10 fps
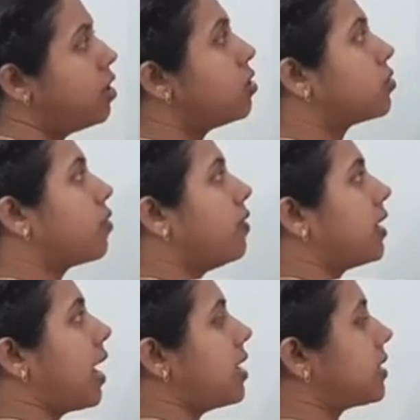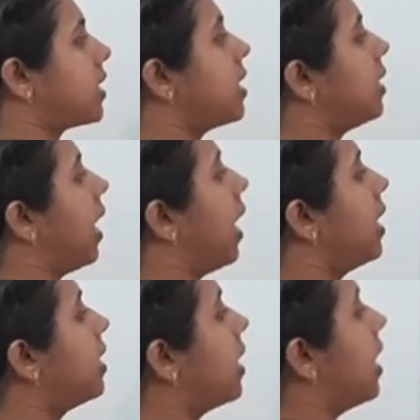So we can say
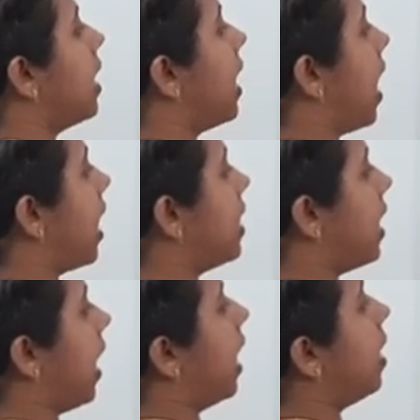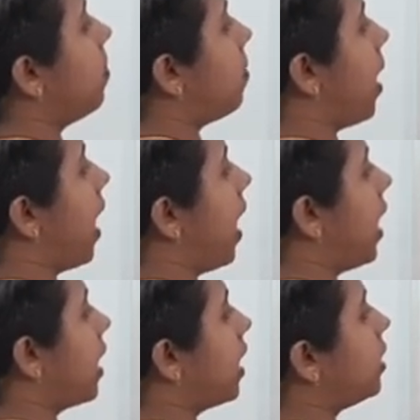that line L
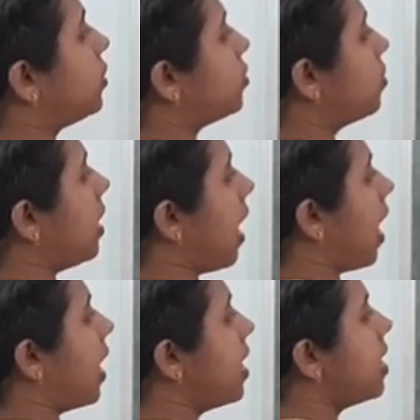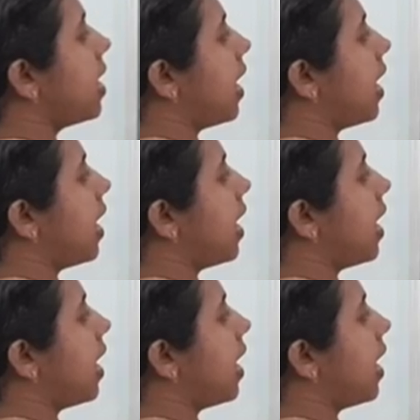parallel to line